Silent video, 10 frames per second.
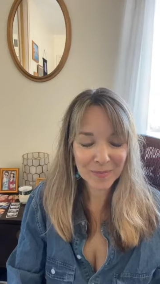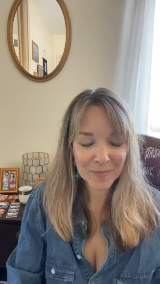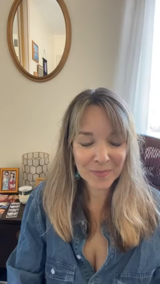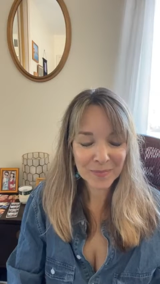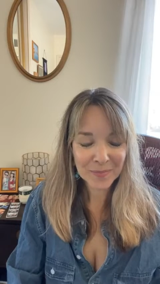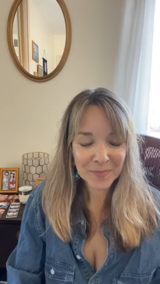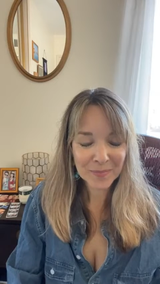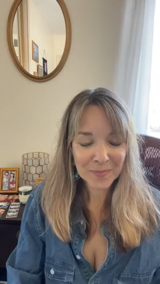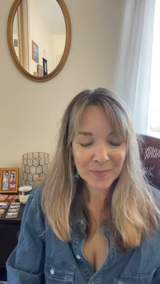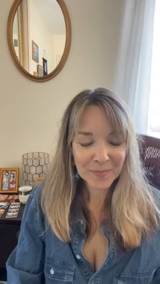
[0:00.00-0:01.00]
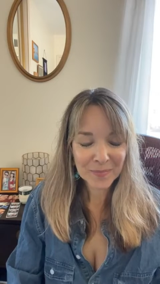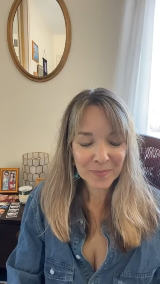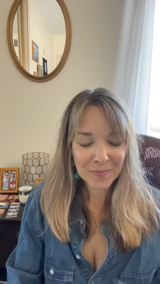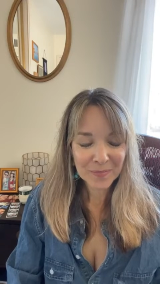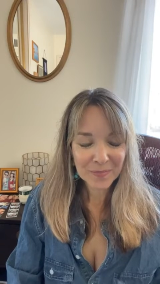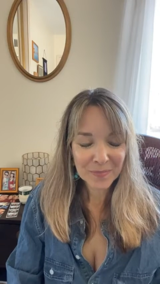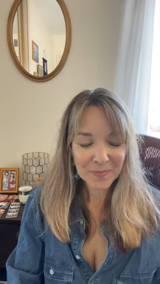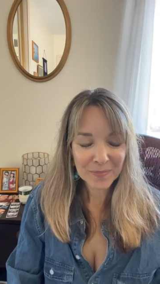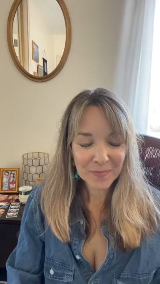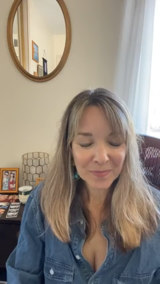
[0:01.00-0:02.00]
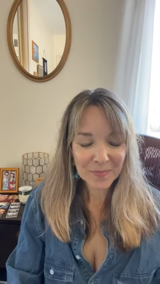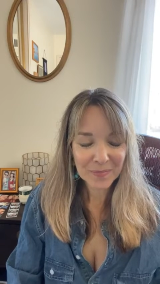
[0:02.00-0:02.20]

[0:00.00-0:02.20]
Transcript: (no one is talking)